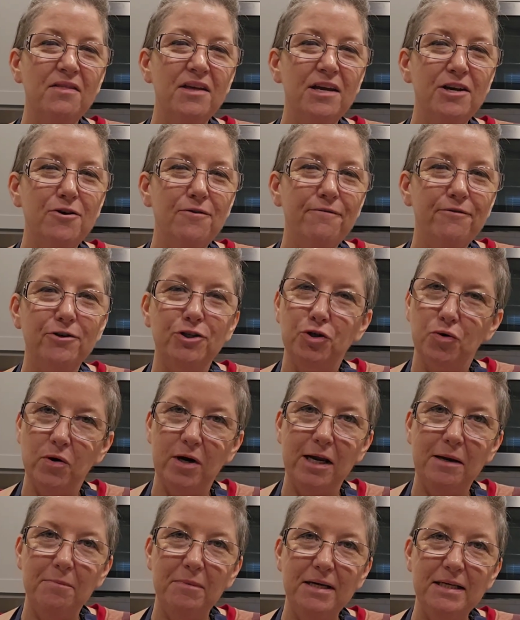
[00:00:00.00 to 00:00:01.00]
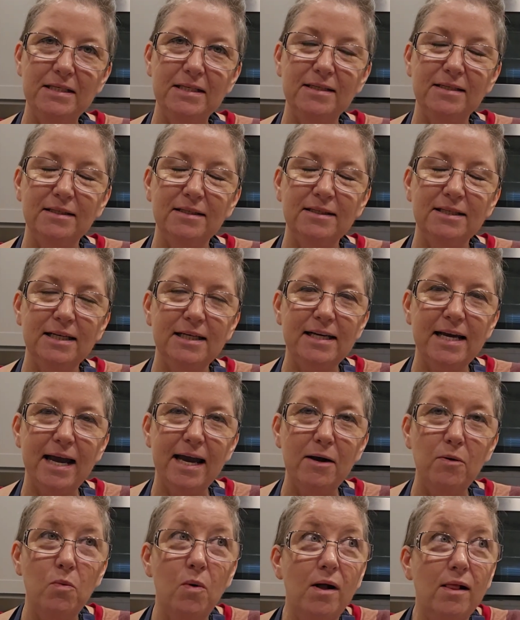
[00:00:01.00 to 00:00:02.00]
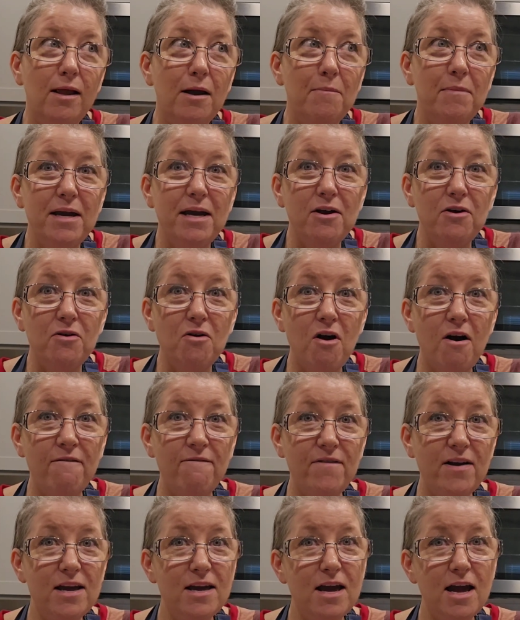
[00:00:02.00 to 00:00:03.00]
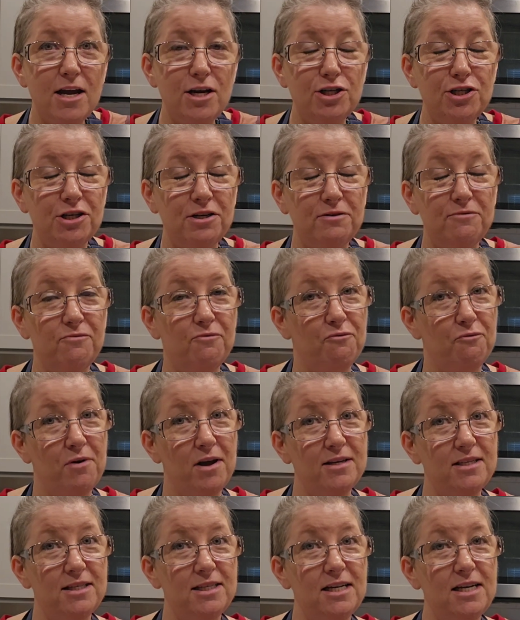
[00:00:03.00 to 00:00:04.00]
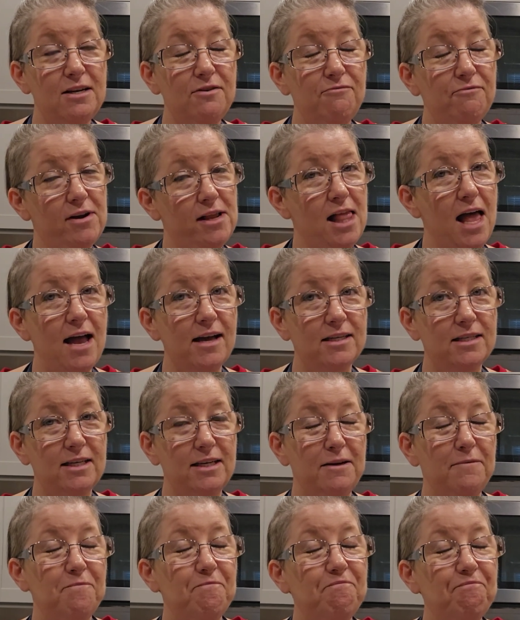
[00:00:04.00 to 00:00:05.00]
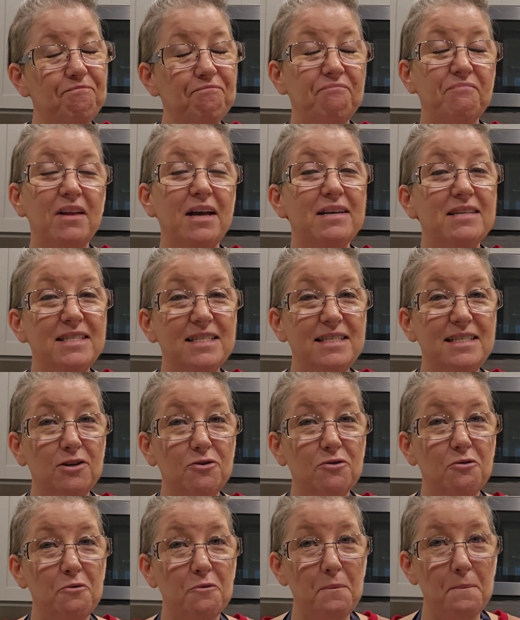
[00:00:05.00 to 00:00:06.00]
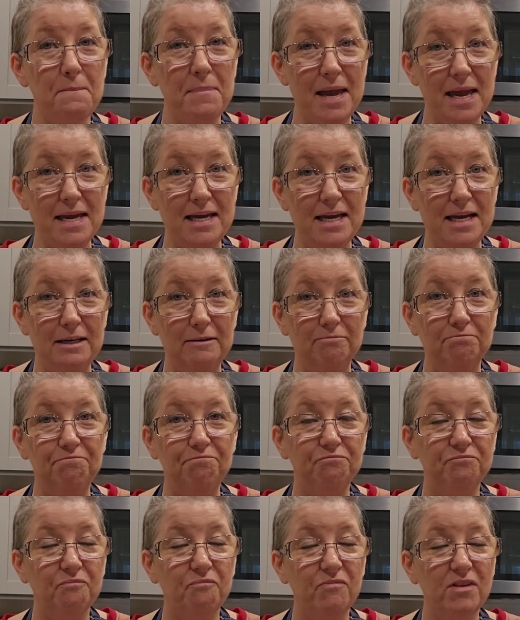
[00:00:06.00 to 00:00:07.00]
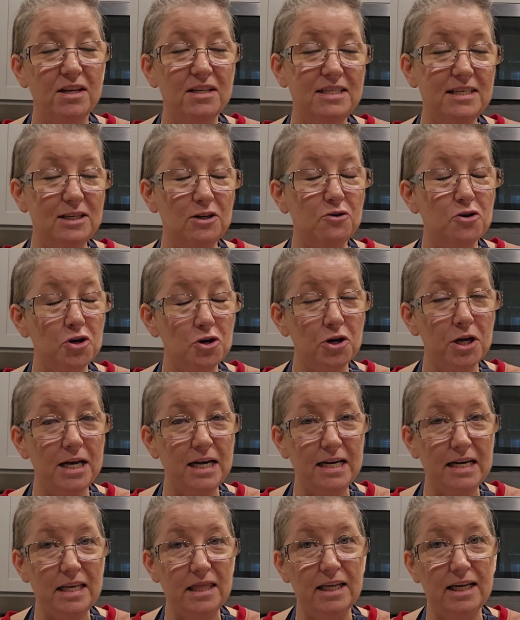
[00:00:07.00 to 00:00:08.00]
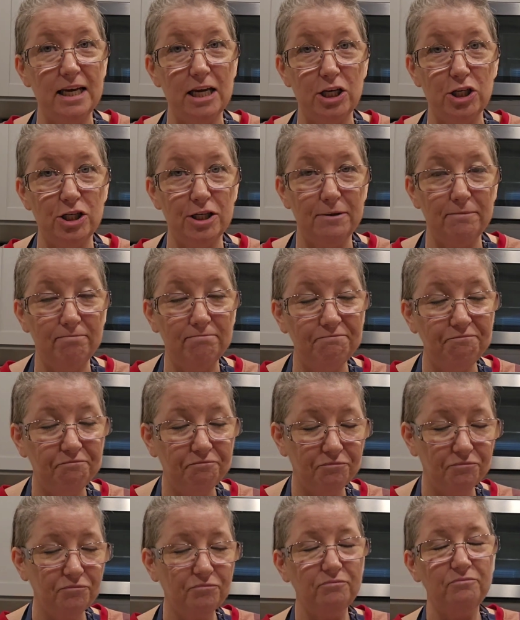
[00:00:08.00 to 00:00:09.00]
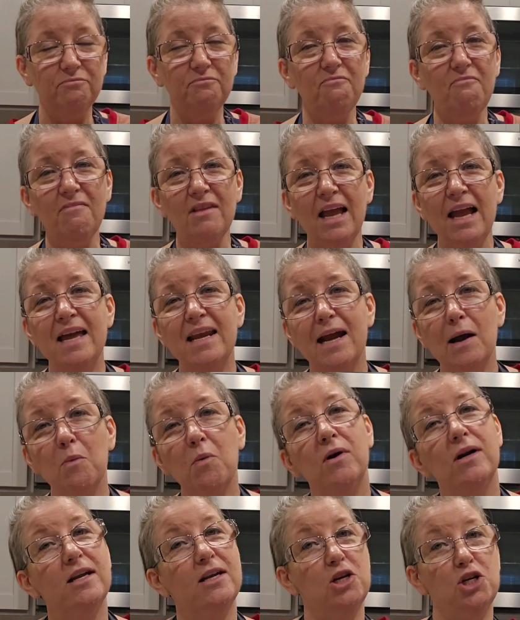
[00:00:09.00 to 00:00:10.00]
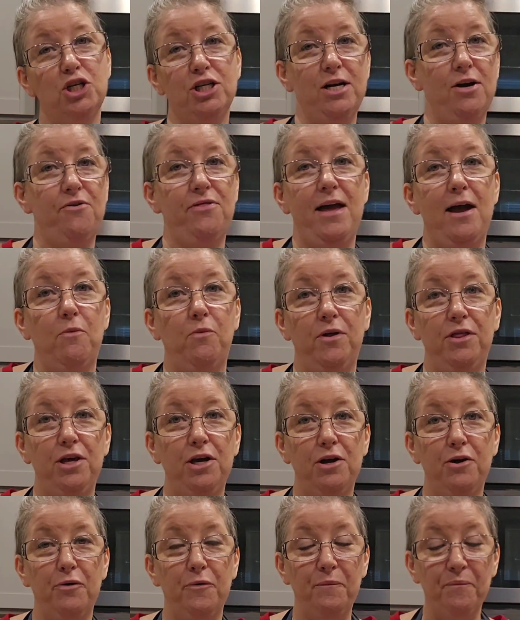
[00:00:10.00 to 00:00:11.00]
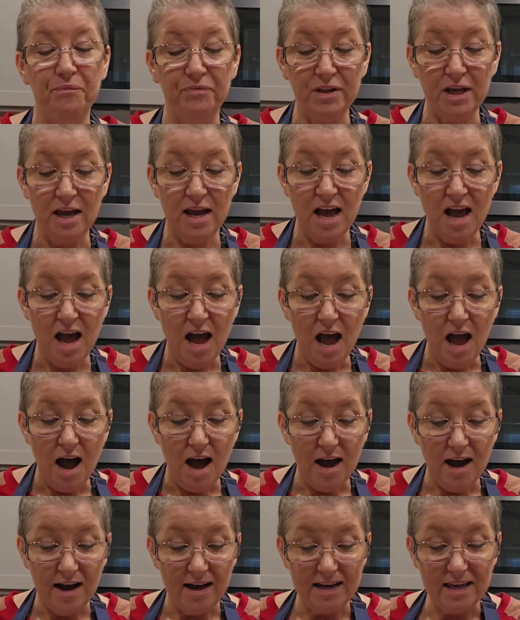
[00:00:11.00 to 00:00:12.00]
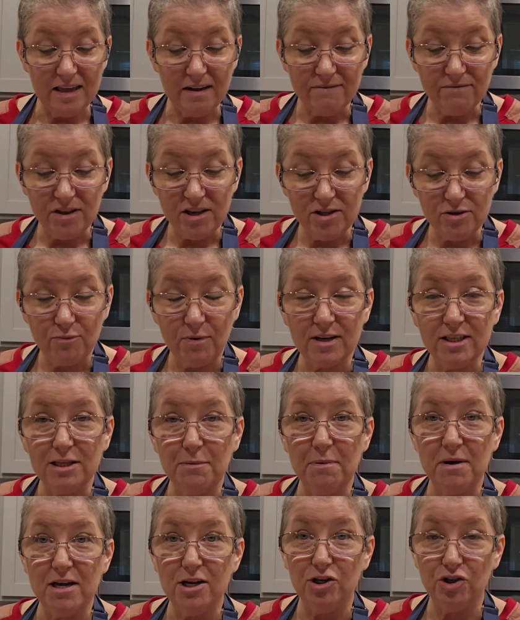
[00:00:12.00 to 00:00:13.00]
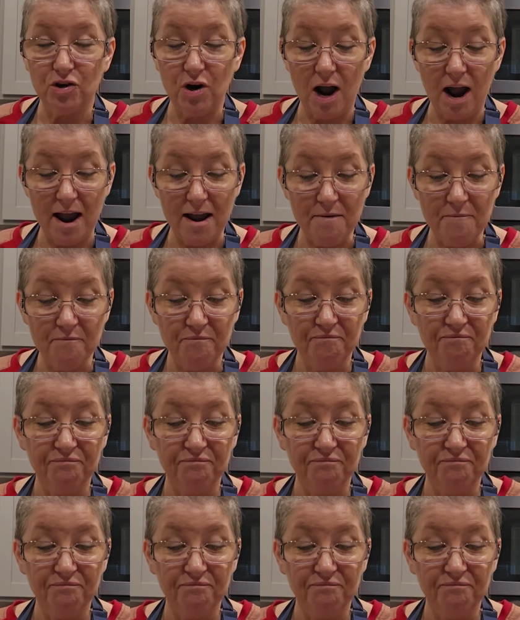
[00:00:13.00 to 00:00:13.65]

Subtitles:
Thank you for joining me today while I'm here on vacation, resting, relaxing, still baking, still cooking in the kitchen. And I wanted to share that with you. Give this recipe a try.